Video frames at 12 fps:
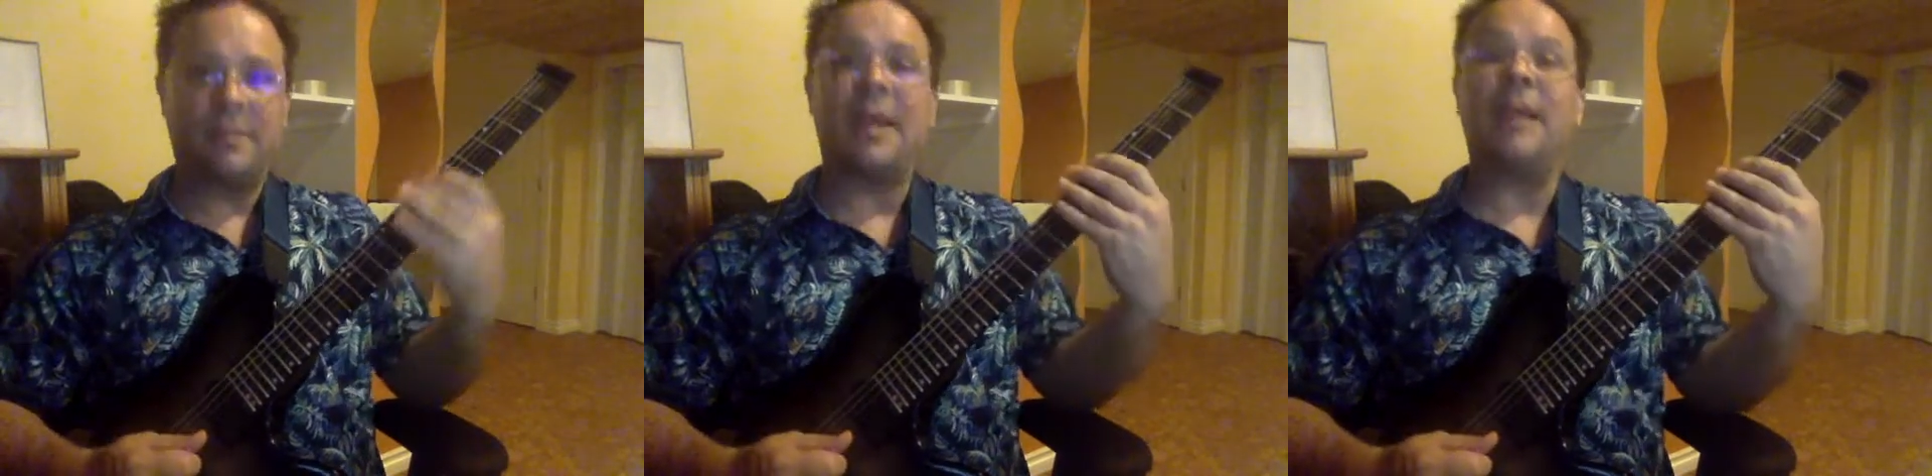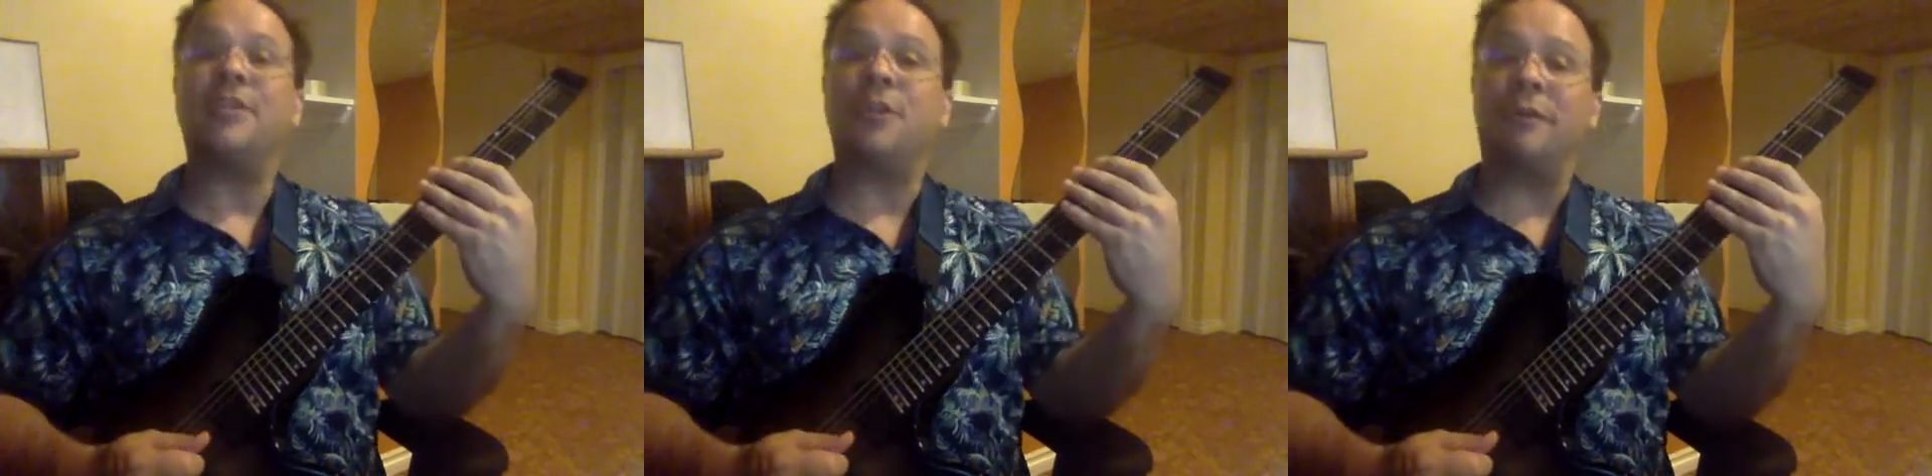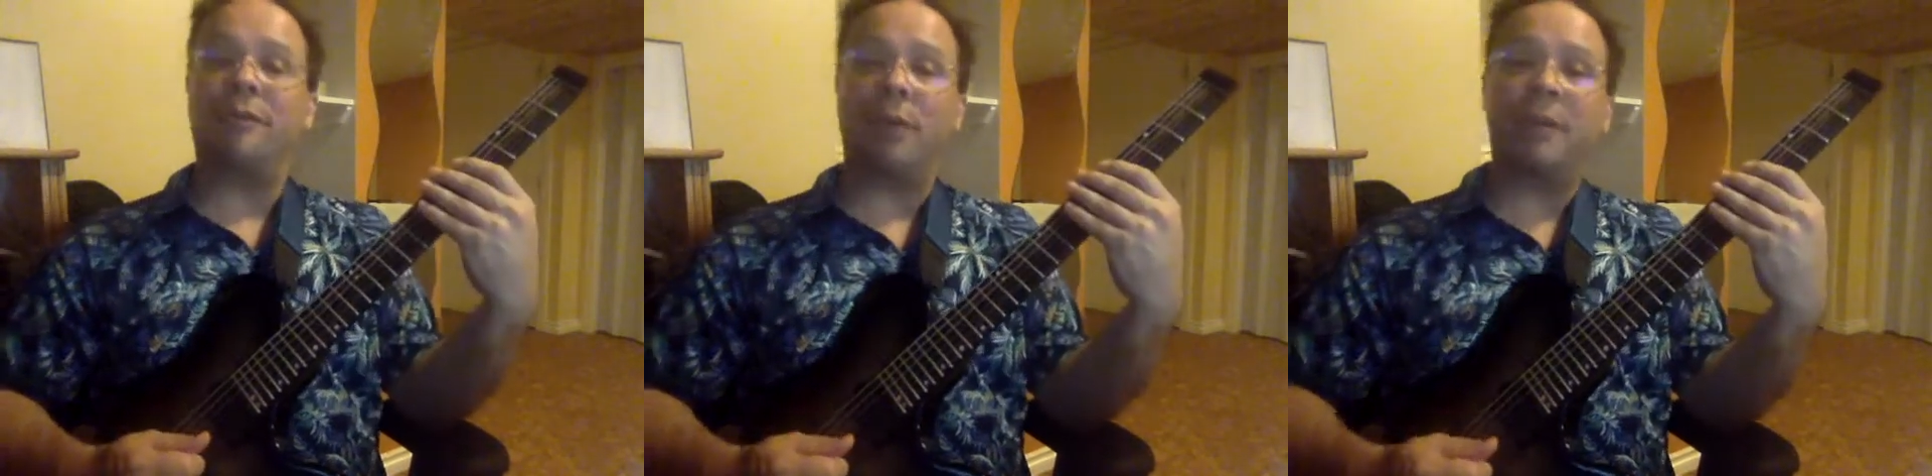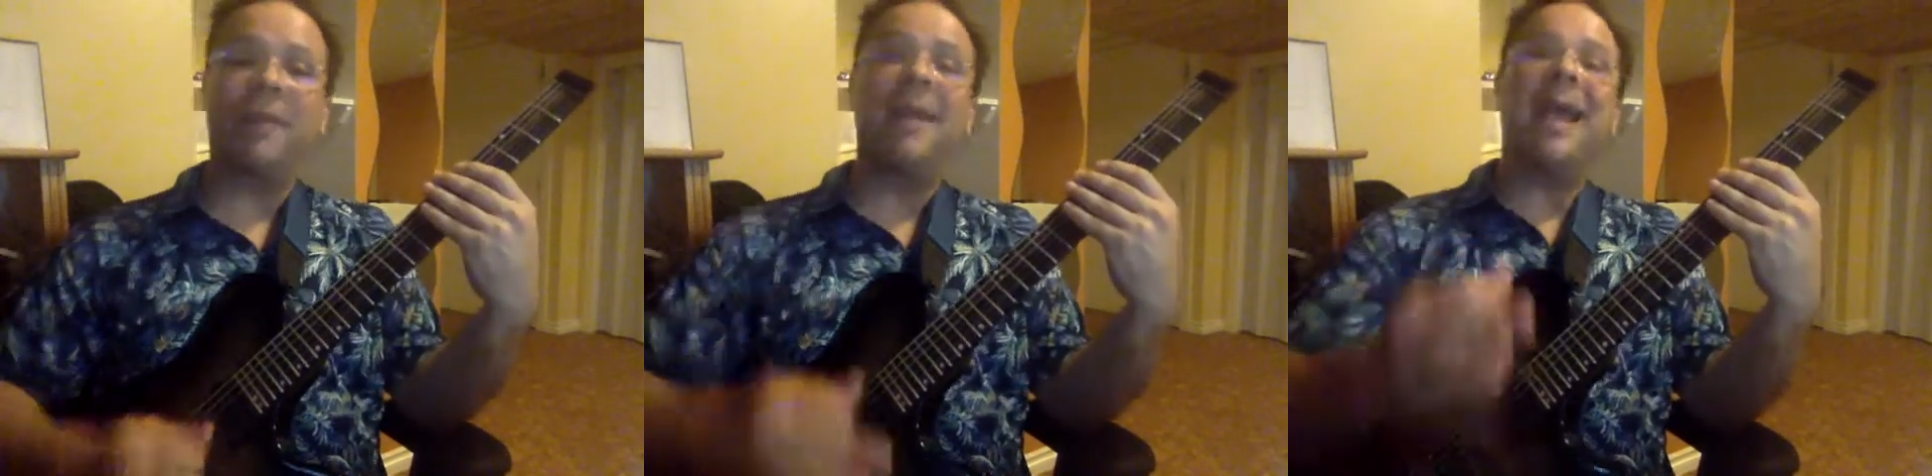And so
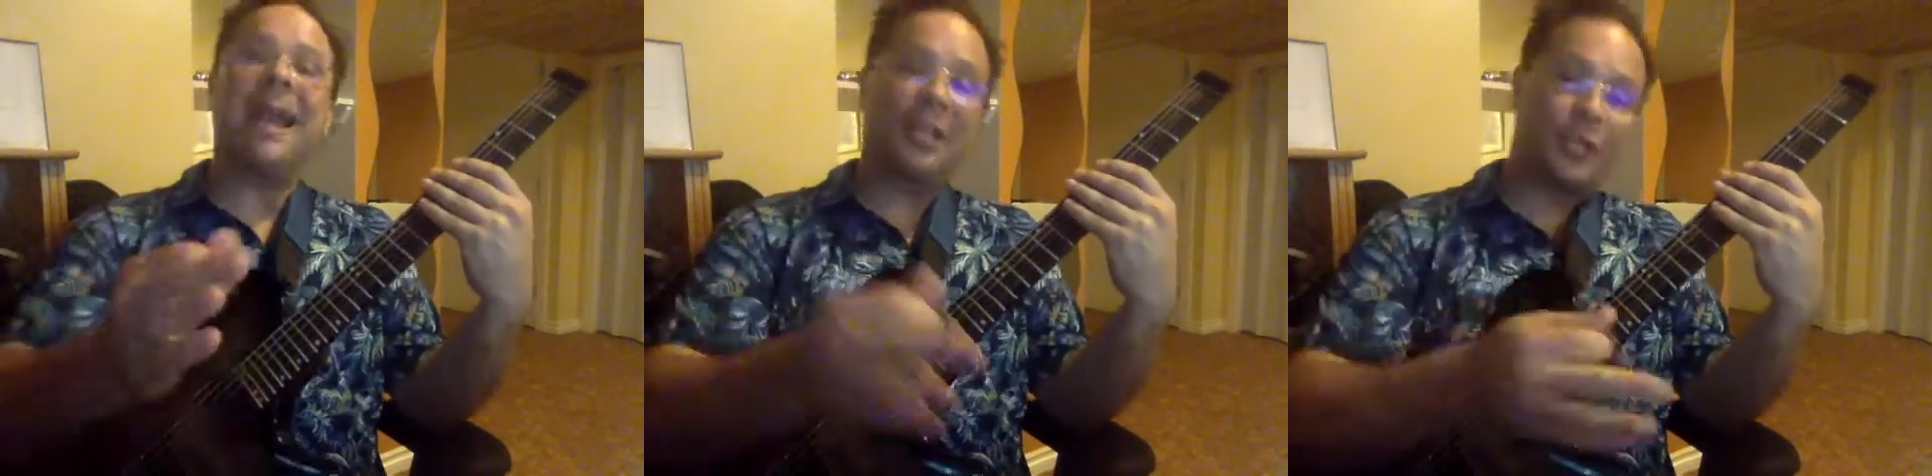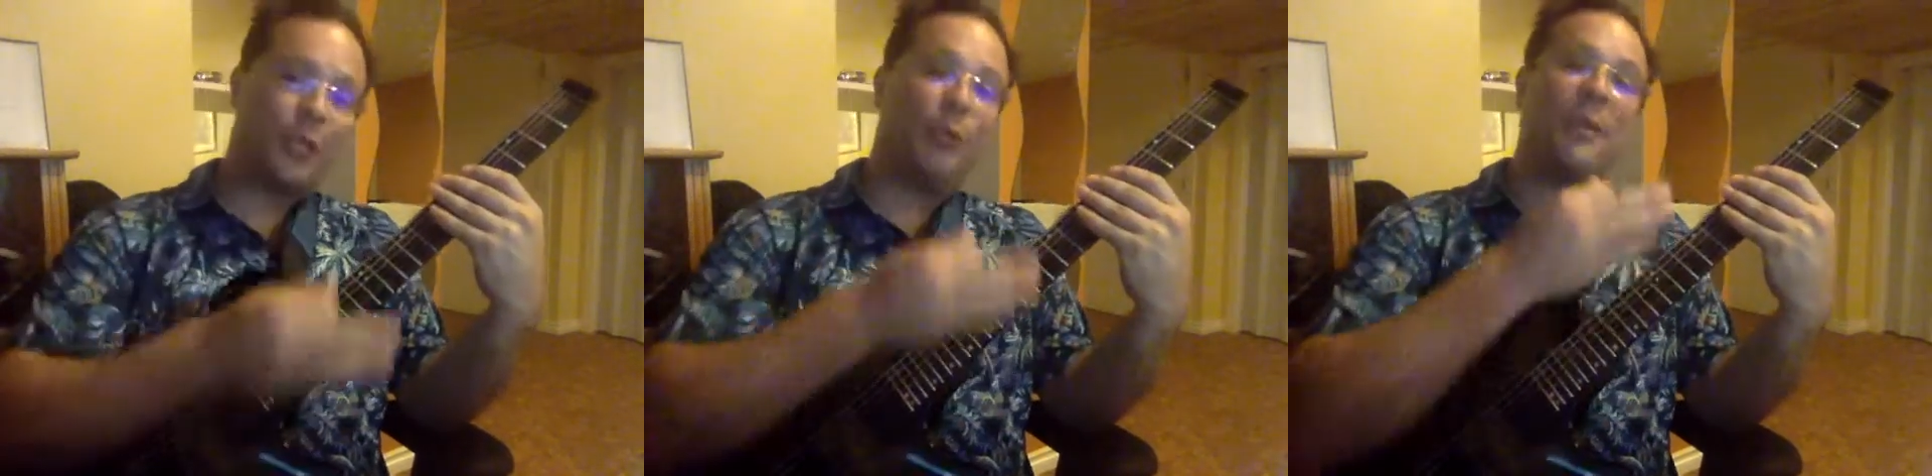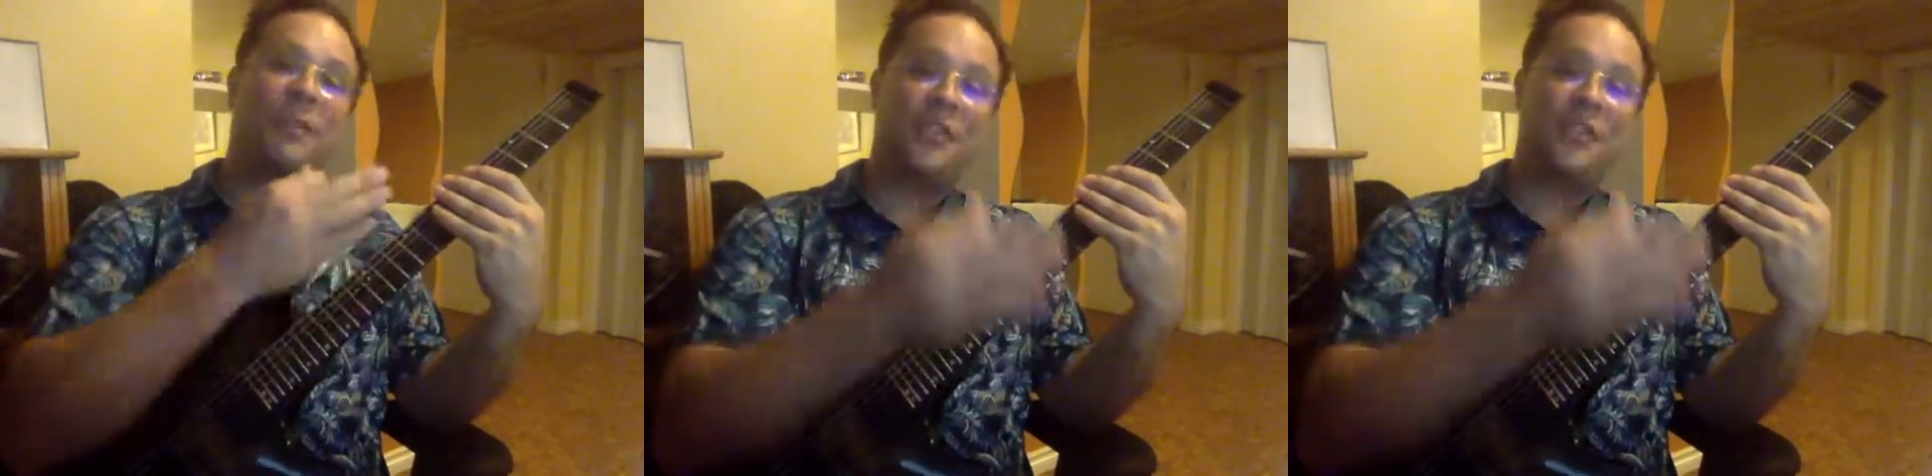forth, and continuing the